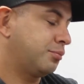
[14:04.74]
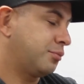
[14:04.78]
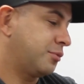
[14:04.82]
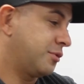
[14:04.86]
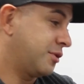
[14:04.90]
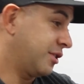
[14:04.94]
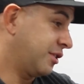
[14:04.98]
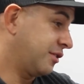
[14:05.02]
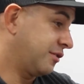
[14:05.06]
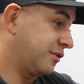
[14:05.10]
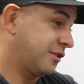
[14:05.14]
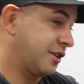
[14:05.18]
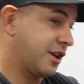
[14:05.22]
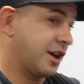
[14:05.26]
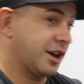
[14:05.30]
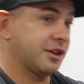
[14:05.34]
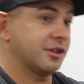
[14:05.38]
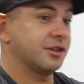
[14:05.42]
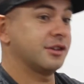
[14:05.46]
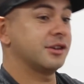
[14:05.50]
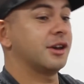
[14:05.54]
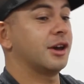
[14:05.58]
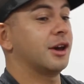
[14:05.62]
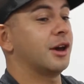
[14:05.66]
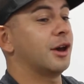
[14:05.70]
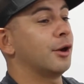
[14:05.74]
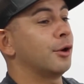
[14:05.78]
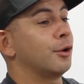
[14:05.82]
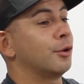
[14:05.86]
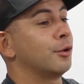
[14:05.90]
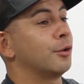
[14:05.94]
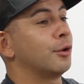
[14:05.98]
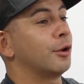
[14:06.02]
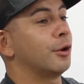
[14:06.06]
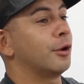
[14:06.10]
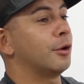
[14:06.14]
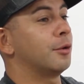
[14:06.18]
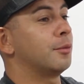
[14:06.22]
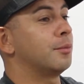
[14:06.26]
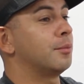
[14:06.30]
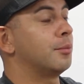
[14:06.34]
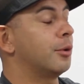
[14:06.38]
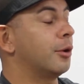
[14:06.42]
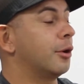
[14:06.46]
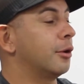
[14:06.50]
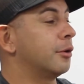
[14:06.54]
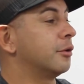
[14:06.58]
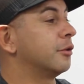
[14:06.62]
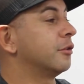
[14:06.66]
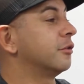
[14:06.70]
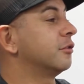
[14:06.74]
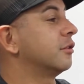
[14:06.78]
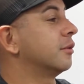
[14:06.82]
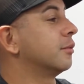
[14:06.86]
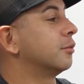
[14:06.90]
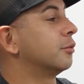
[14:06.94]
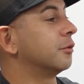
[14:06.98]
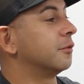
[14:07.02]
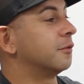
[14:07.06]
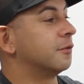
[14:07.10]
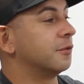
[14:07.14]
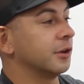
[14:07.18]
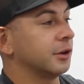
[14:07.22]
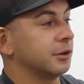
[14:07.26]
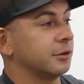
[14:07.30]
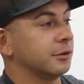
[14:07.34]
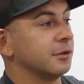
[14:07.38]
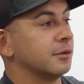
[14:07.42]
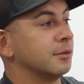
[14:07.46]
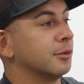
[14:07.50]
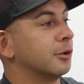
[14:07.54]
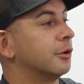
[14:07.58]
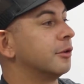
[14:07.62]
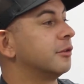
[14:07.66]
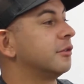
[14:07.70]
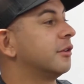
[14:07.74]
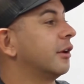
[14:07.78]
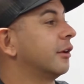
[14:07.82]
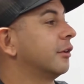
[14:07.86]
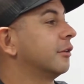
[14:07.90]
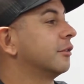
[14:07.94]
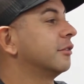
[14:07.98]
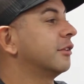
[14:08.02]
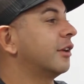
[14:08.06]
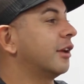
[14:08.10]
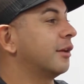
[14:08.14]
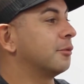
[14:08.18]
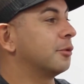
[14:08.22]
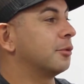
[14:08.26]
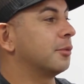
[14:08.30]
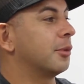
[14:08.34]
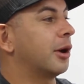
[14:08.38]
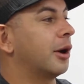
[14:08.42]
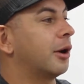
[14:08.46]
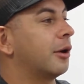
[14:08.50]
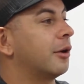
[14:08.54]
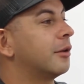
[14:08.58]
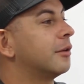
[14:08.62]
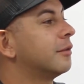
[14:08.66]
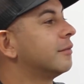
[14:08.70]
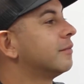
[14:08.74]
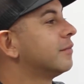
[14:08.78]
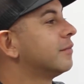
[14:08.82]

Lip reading: exactly how our partnership with Victory Motorcycles came about.